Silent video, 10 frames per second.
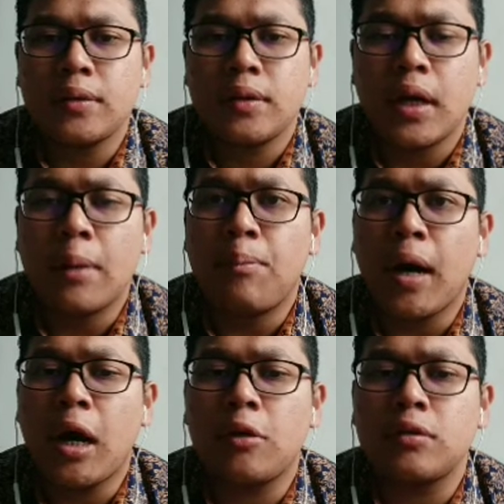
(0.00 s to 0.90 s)

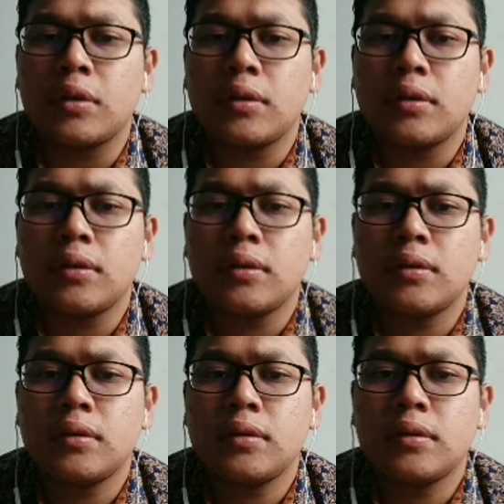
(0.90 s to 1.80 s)
about
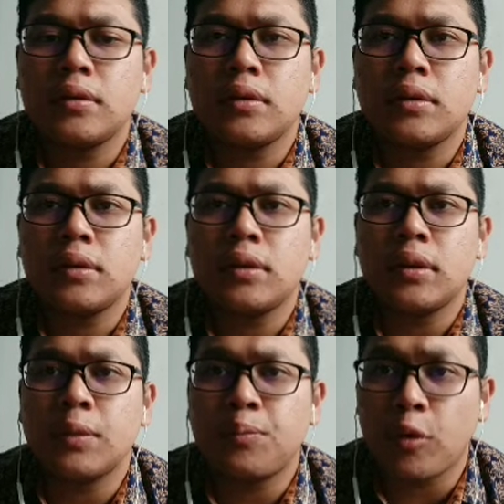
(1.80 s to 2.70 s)
the
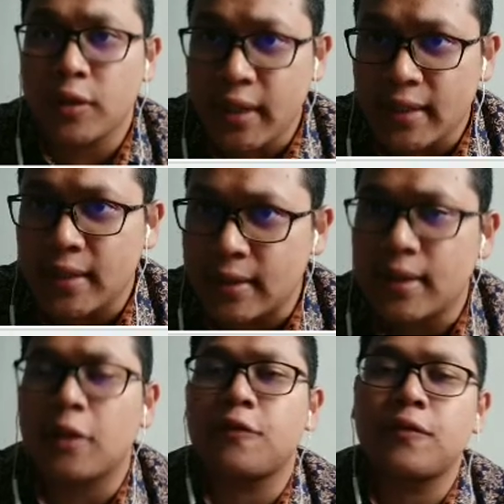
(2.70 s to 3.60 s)
process itself.